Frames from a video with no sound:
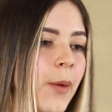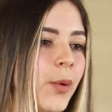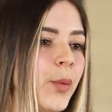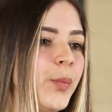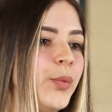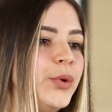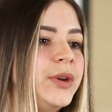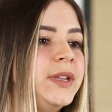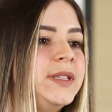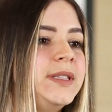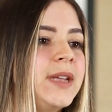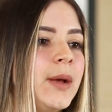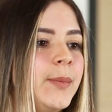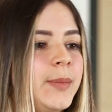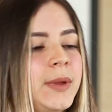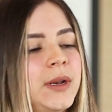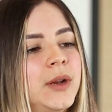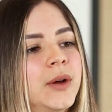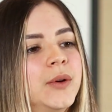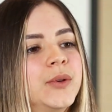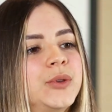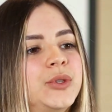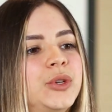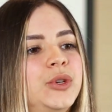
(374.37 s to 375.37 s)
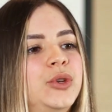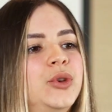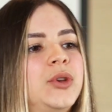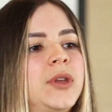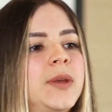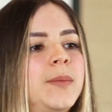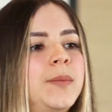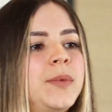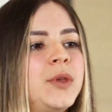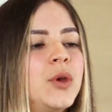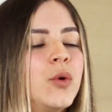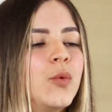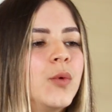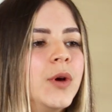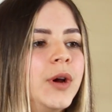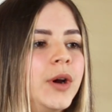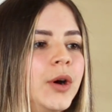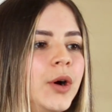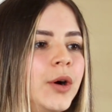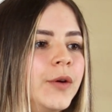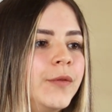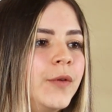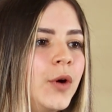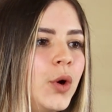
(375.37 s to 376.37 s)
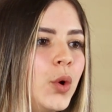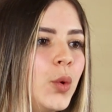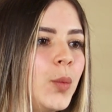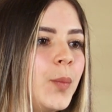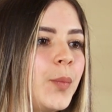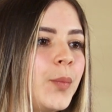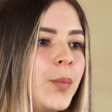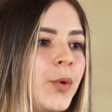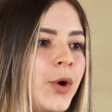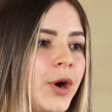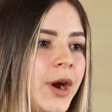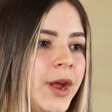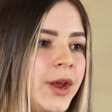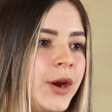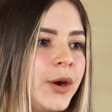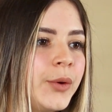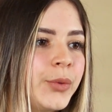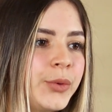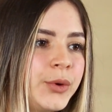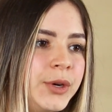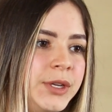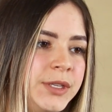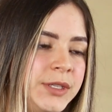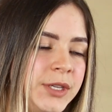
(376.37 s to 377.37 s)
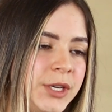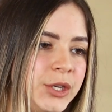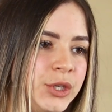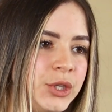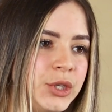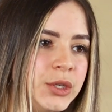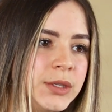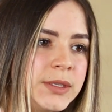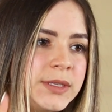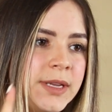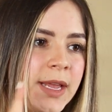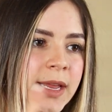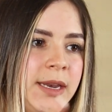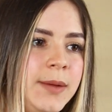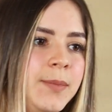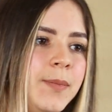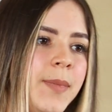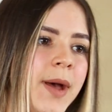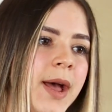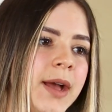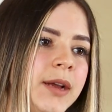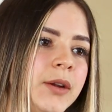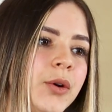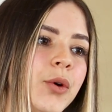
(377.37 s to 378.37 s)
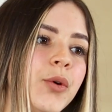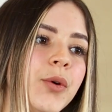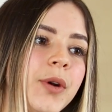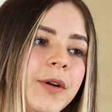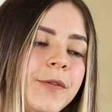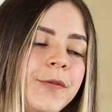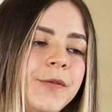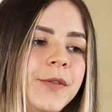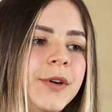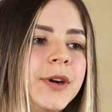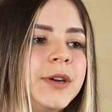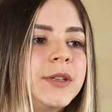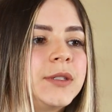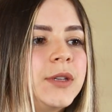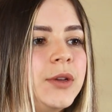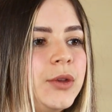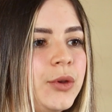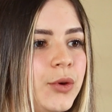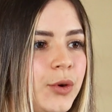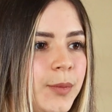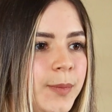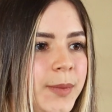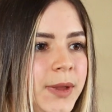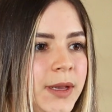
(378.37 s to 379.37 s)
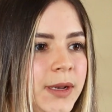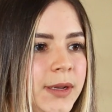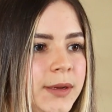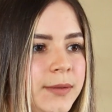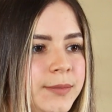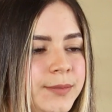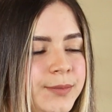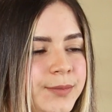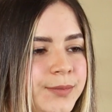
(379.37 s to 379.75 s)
I will put it down below so you can be aware of how prior authorizations can impact or affect your billing.